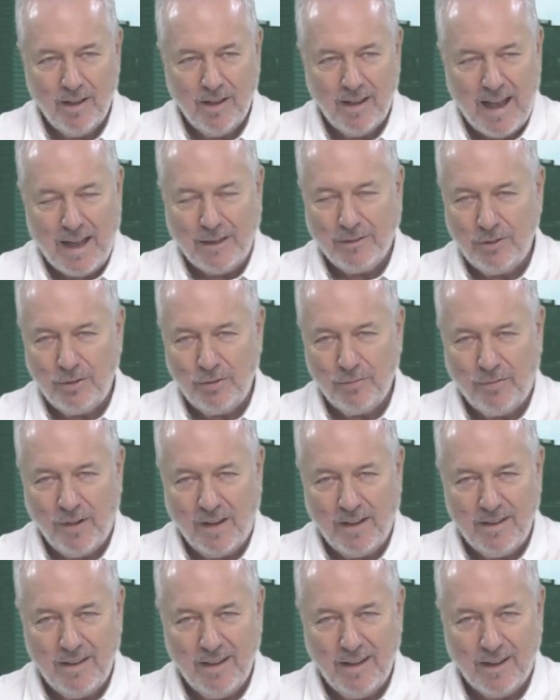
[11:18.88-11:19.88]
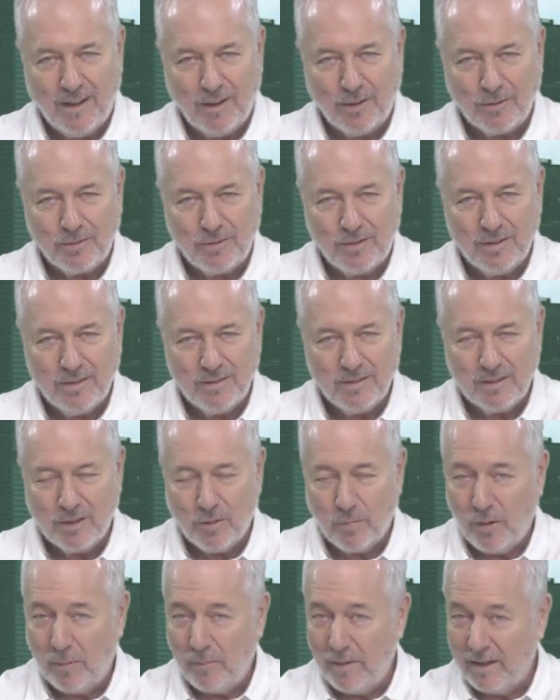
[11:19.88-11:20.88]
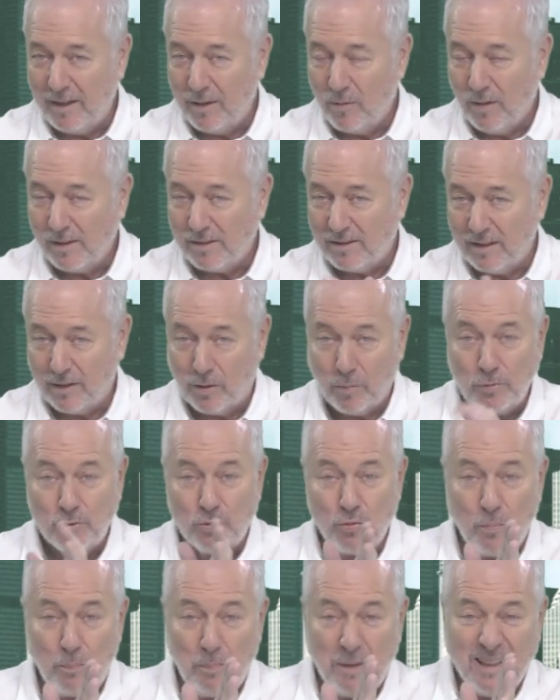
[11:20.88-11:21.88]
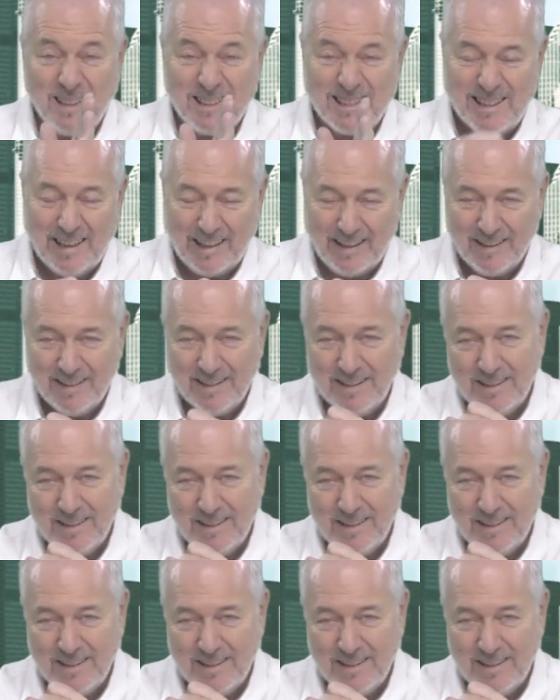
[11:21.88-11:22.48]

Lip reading: how did you find out? ¿Cómo averiguaste? ¿Cómo supiste?